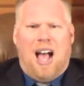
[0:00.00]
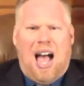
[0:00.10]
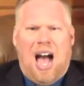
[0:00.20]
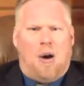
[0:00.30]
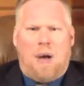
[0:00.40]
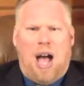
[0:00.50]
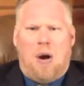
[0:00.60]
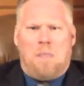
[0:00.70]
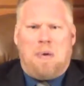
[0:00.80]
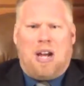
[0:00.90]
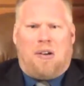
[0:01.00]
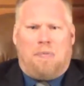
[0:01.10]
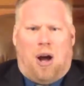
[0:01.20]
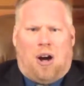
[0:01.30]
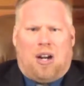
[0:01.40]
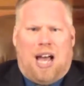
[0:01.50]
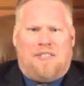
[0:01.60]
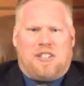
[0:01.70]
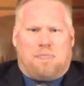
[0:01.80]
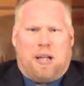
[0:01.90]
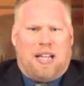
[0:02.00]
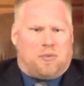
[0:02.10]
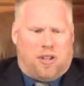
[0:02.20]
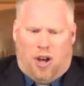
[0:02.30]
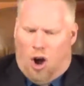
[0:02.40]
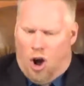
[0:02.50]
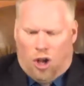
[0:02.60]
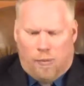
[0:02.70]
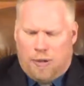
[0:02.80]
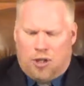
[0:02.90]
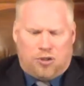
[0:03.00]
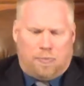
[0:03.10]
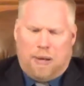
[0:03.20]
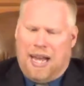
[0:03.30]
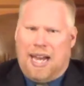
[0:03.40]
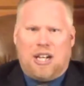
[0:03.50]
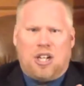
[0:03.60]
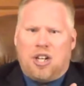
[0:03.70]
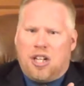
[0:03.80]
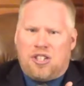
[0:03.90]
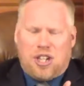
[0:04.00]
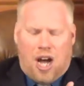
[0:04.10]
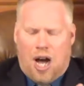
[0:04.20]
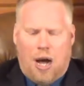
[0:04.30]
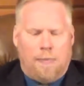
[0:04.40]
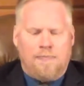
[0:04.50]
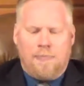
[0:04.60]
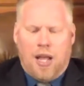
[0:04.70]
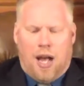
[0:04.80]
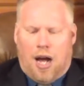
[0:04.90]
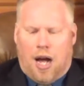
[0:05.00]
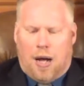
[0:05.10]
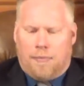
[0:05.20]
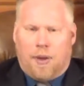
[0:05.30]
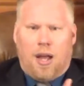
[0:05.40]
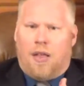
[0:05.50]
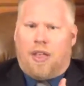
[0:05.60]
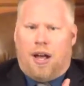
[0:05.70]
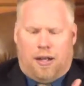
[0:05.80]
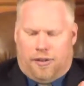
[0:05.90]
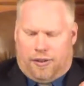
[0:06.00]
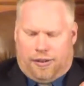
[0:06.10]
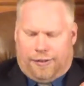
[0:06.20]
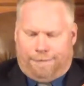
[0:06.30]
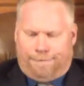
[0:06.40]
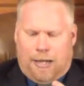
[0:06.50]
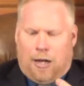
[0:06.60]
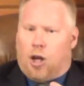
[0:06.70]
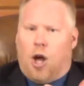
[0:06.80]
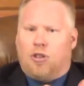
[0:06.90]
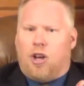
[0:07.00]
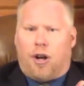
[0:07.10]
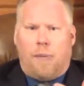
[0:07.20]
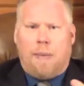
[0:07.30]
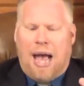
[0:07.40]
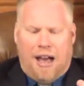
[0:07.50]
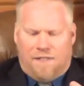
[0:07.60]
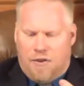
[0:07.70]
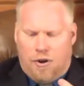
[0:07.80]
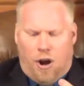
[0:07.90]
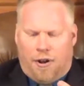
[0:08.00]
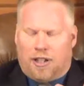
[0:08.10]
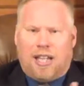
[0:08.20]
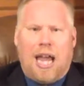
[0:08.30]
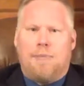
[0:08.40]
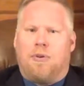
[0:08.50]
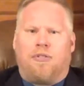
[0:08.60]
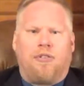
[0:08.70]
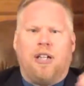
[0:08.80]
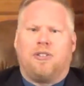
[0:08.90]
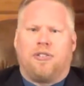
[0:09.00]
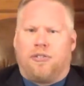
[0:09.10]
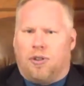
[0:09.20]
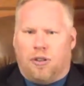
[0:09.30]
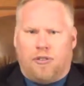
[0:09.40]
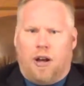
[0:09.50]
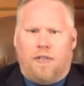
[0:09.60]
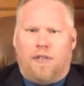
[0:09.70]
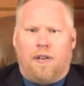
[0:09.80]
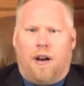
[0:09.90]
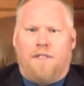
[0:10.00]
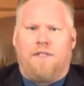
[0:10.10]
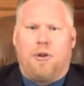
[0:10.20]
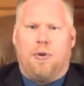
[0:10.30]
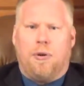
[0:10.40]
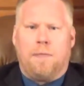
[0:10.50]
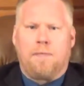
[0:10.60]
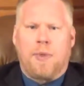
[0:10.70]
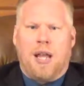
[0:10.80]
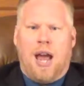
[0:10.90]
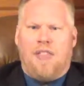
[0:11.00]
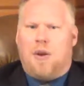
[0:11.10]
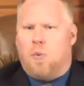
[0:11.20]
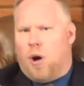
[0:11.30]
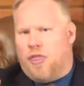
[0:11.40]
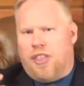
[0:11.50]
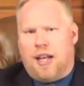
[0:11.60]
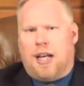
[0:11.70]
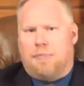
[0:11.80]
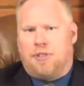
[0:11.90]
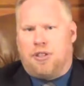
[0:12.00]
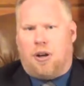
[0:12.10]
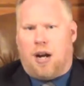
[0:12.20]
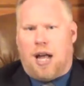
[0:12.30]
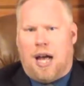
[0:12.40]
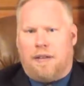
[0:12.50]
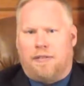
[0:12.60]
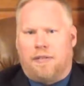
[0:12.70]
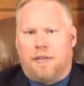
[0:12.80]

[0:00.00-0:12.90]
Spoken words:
how big our life is blessed with, all our bills are paid, a good job, the clothes on our back, food on our table, freezer full of food, and then one thing comes into our life.